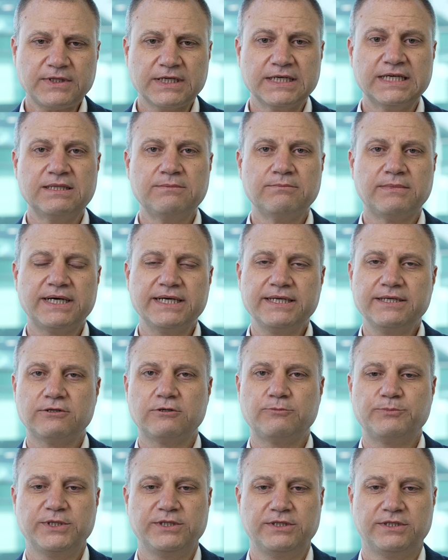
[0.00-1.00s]
In my
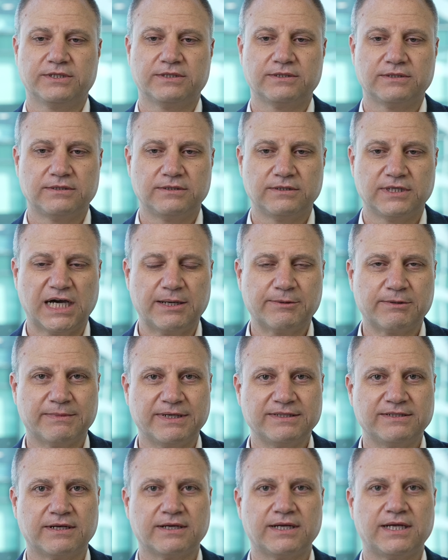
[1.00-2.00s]
opinion, the hybrid
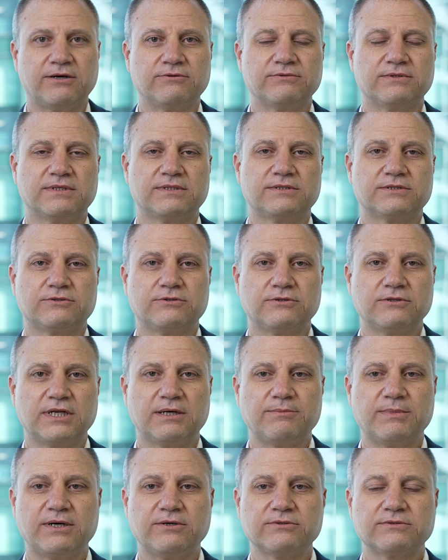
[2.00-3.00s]
multi-cloud is all
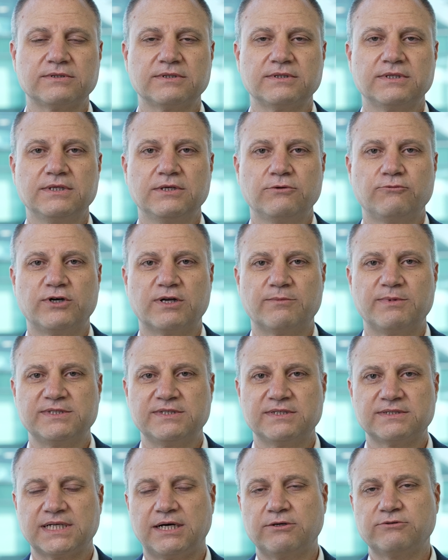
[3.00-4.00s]
about where
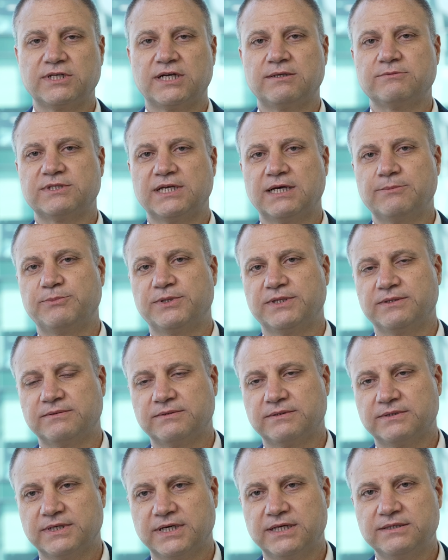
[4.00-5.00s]
business outcomes happen.
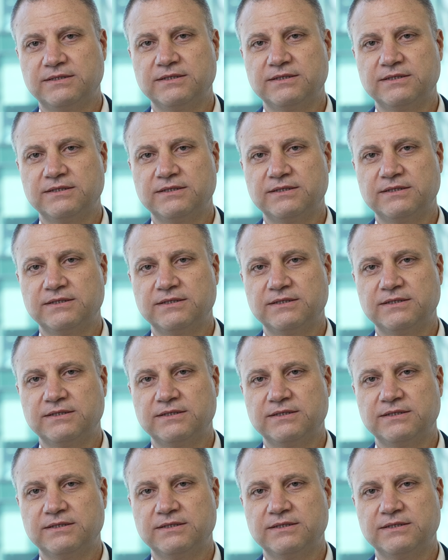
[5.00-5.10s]
And